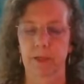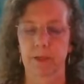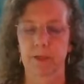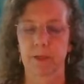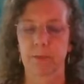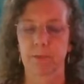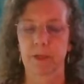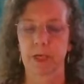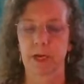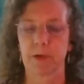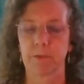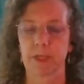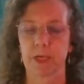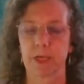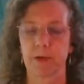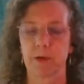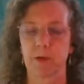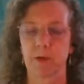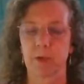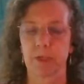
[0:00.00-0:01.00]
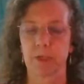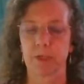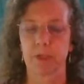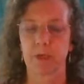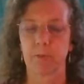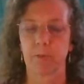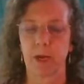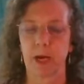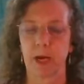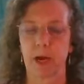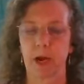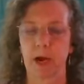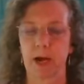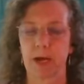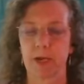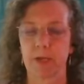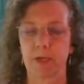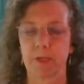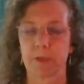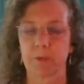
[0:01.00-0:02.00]
Sometimes I notice that my
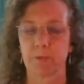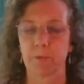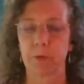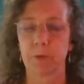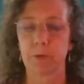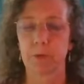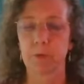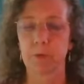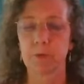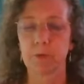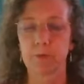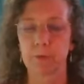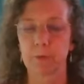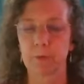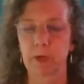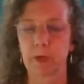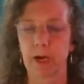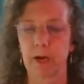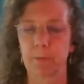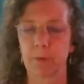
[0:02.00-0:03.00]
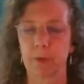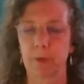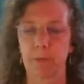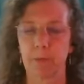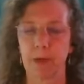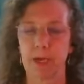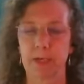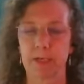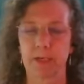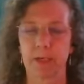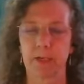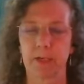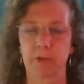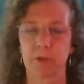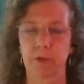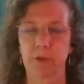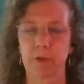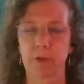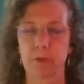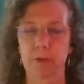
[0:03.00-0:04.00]
eyes move where I put my
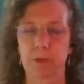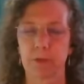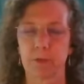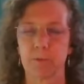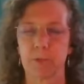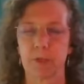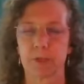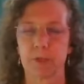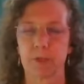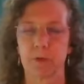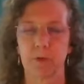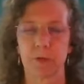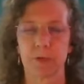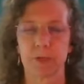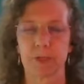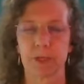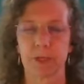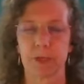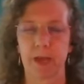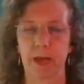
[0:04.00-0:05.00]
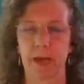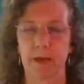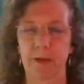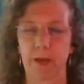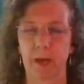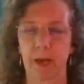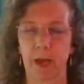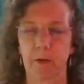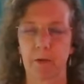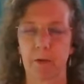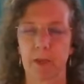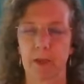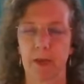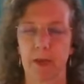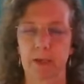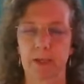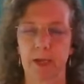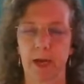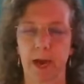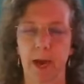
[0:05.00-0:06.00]
attention. So I'm just noticing that, allowing
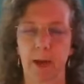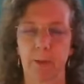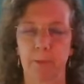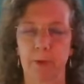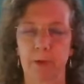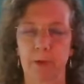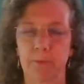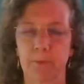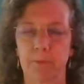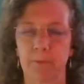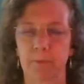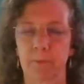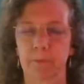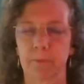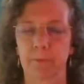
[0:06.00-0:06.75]
that to happen.